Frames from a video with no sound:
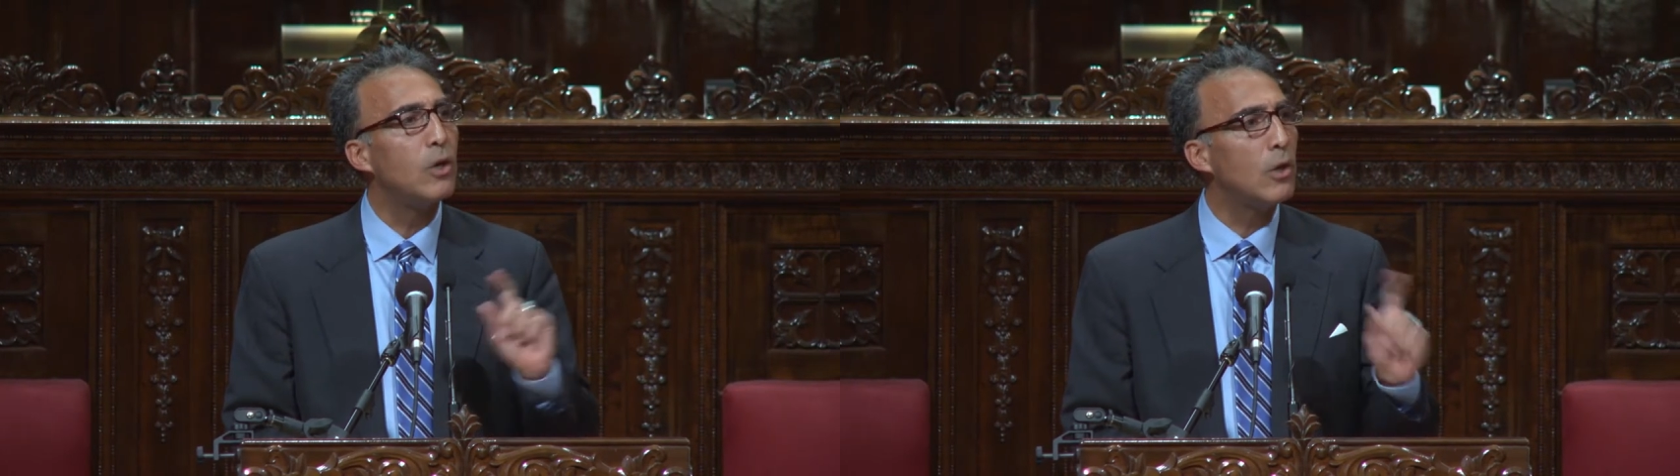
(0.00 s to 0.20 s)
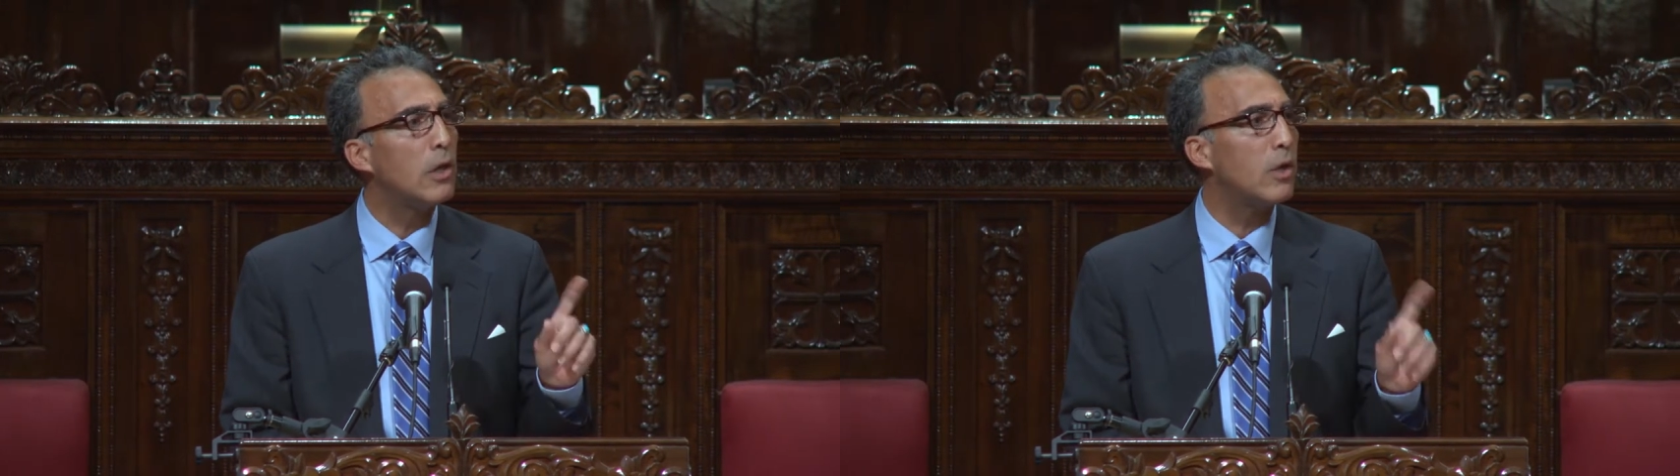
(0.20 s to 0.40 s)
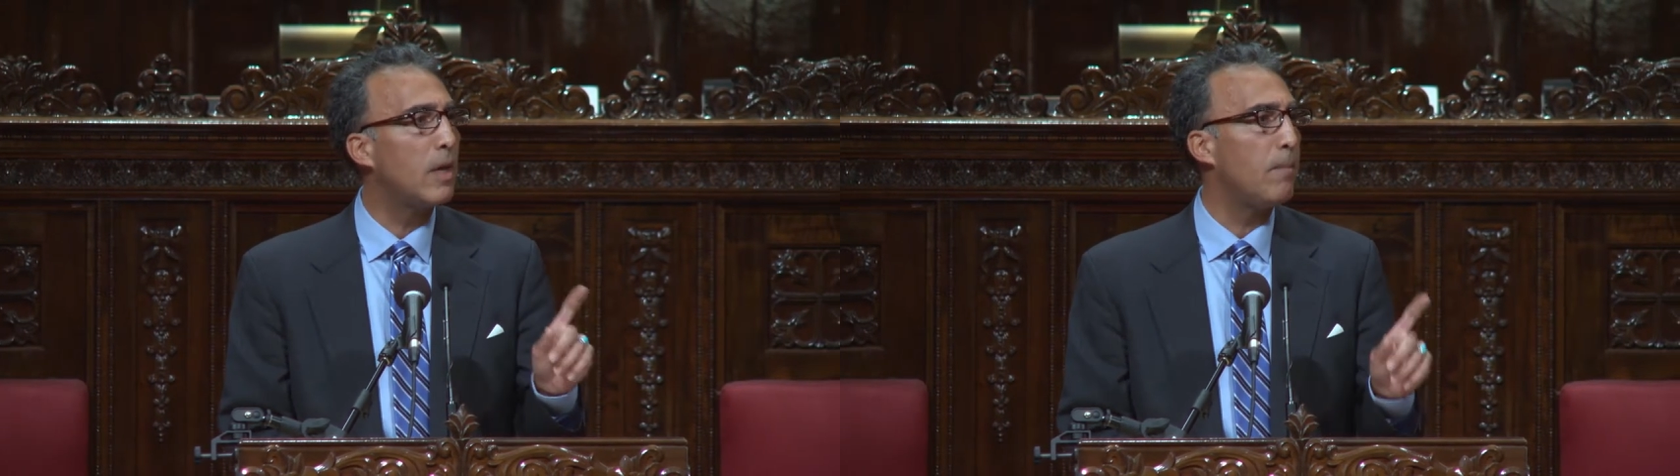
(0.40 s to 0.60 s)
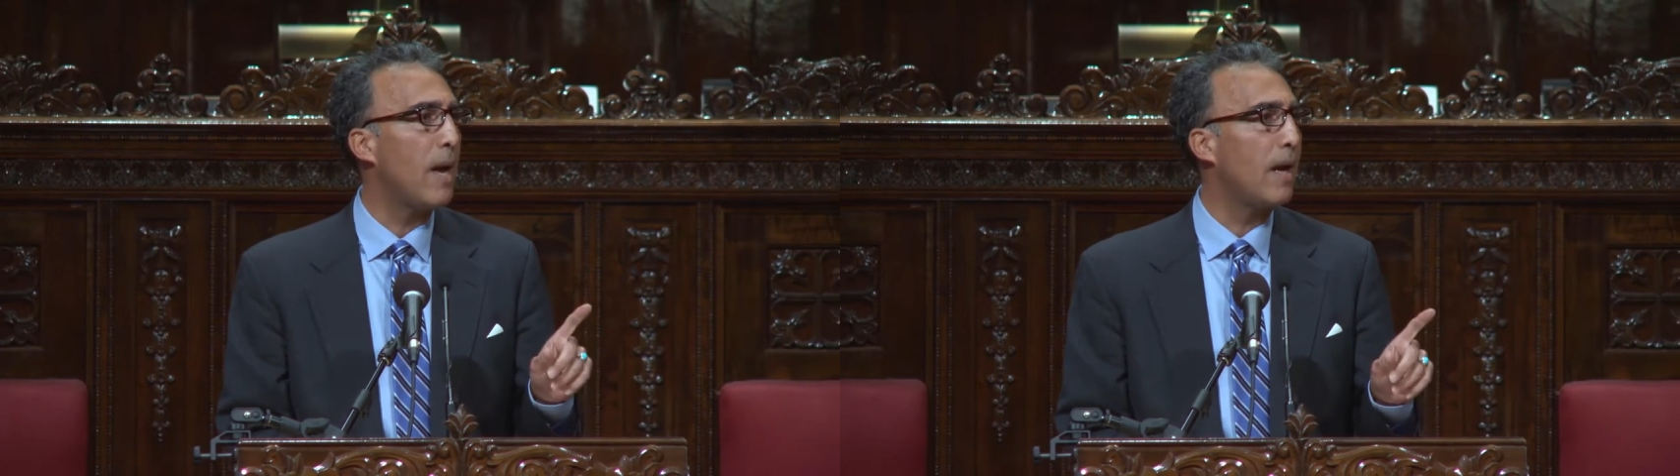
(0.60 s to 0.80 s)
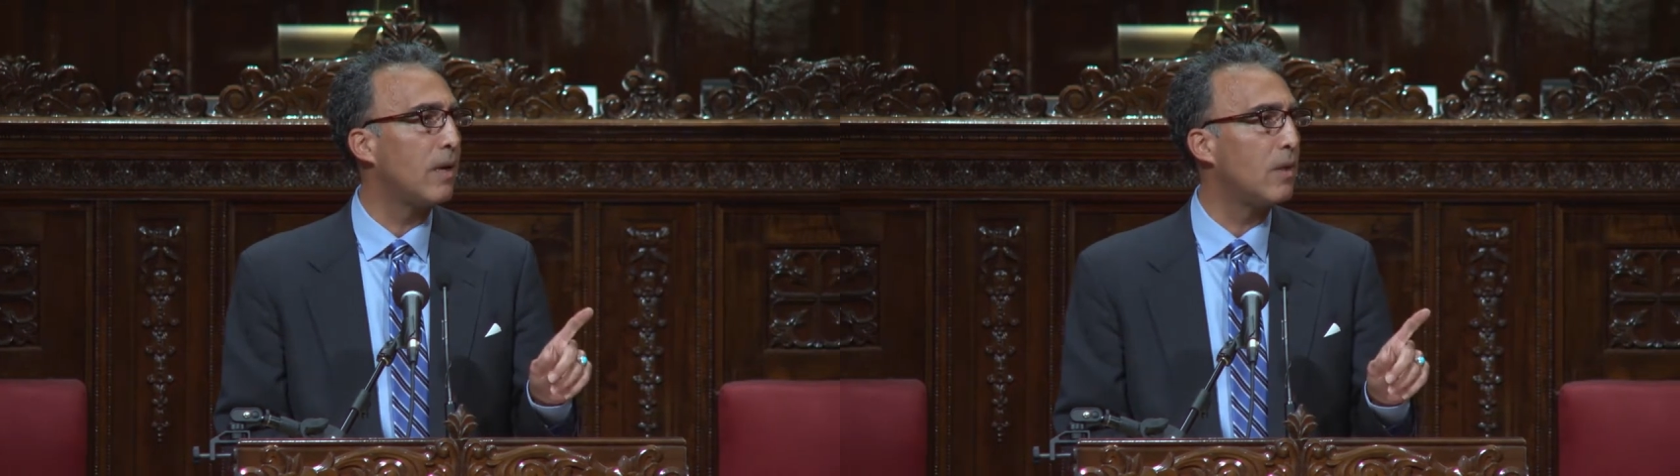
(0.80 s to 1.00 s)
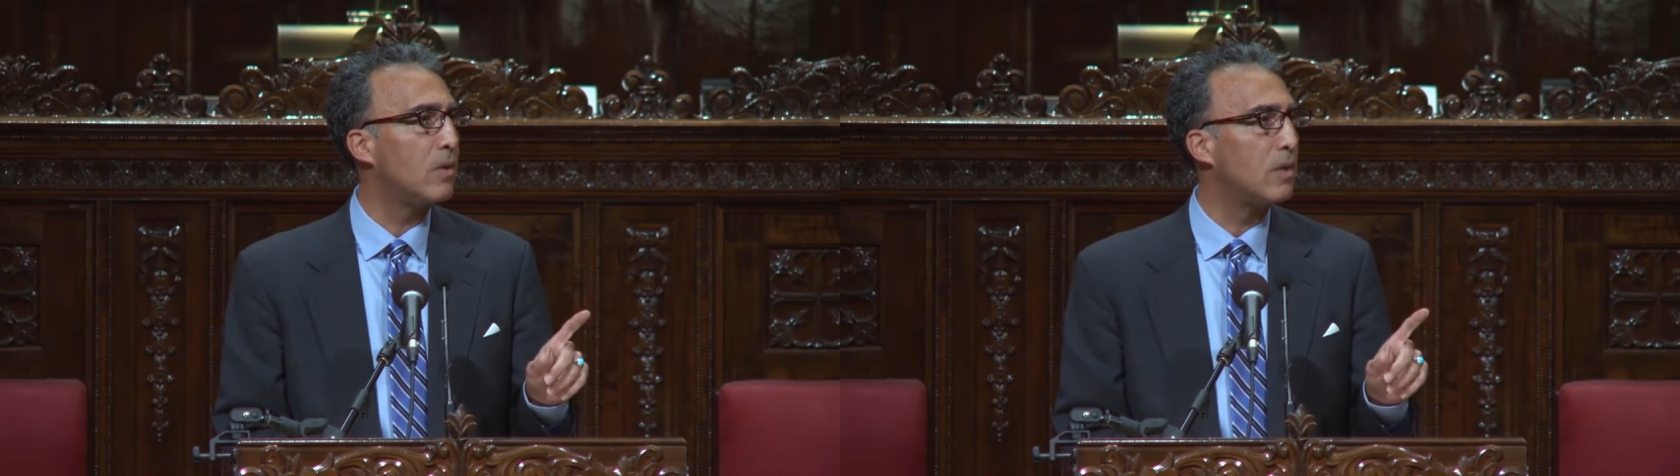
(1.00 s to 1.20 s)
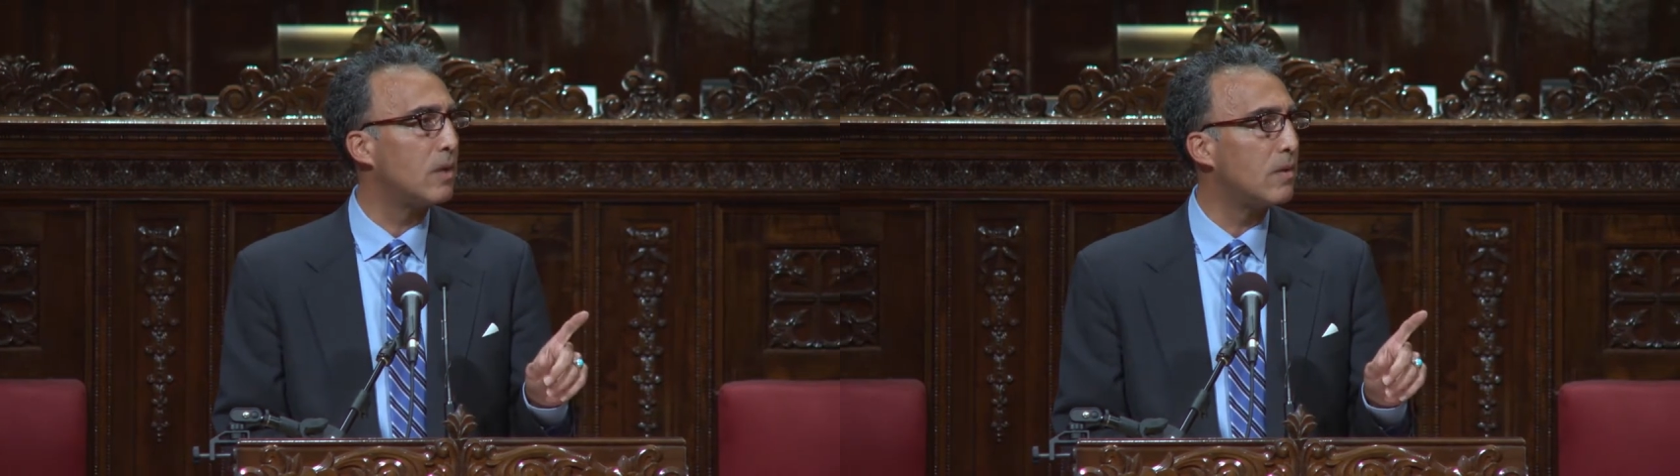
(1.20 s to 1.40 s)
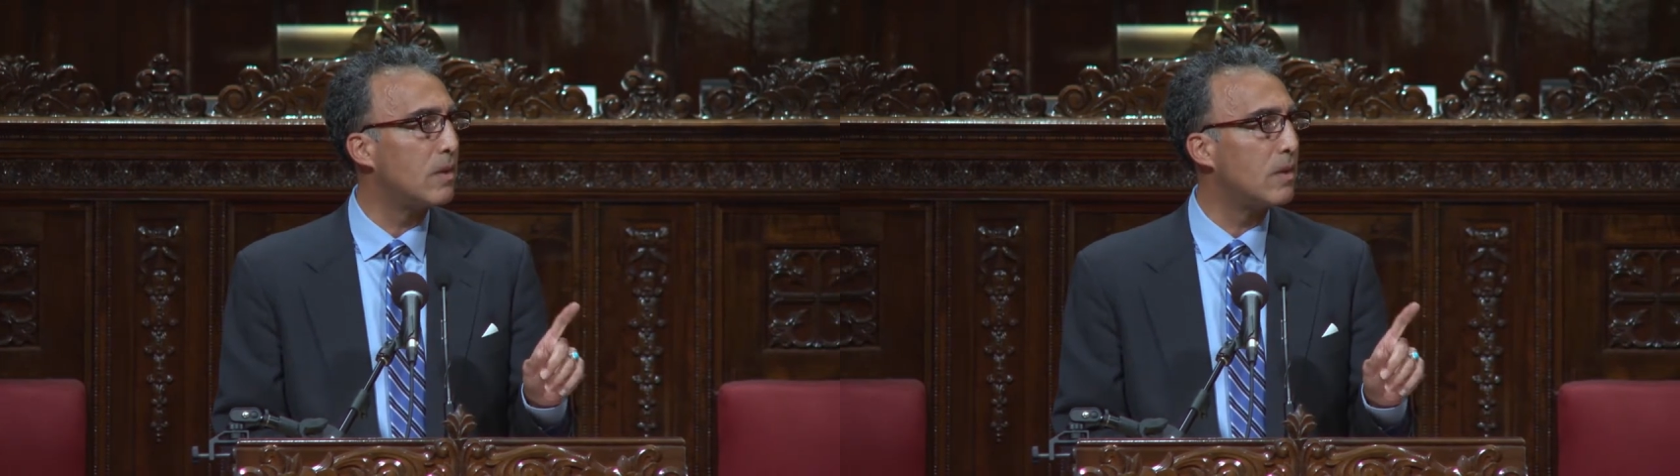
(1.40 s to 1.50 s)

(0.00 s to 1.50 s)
you'll look at back at those de